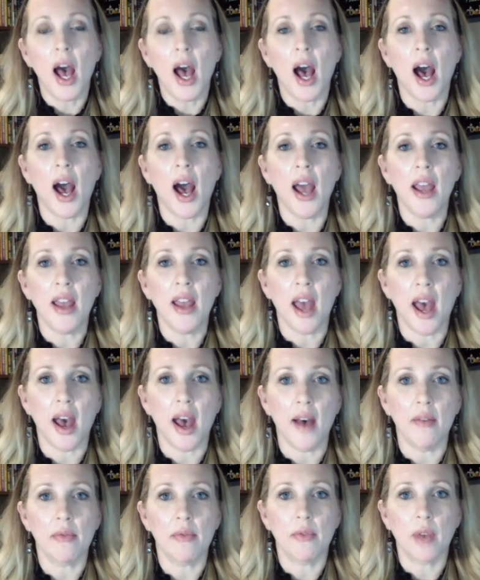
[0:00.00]
I
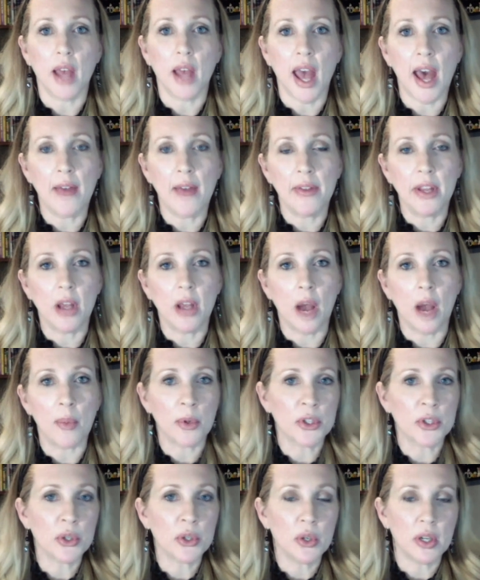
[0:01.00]
have had the
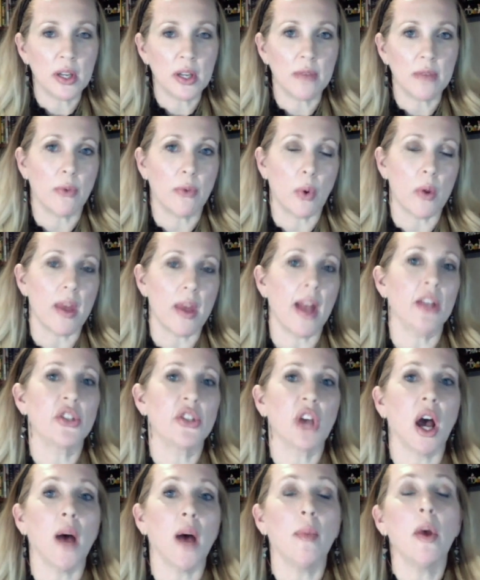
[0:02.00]
opportunity for that
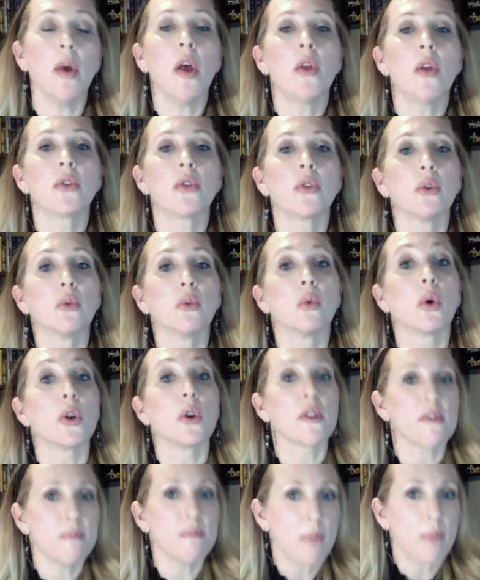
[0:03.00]
job through word
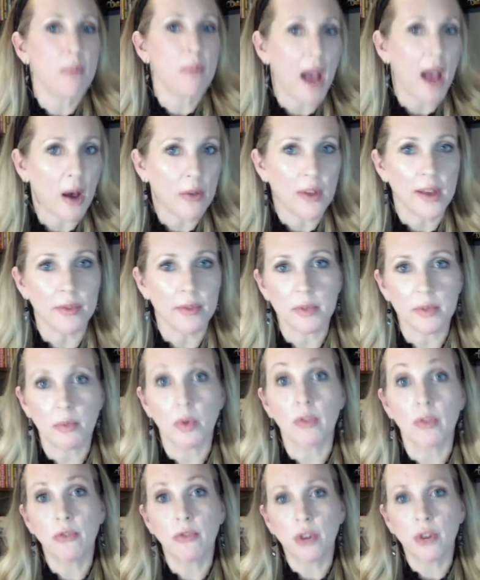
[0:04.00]
of mouth. I was
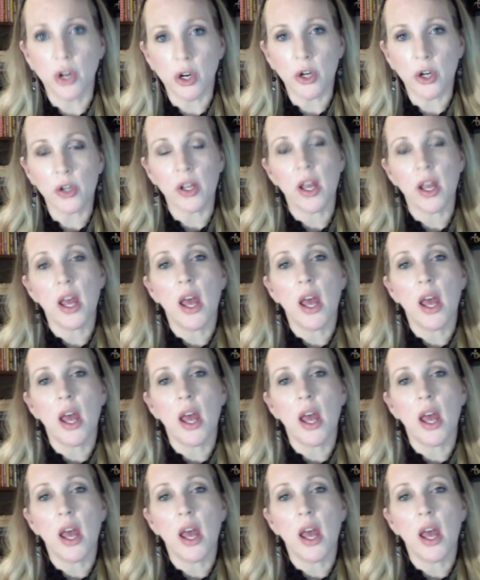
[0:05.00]
referred.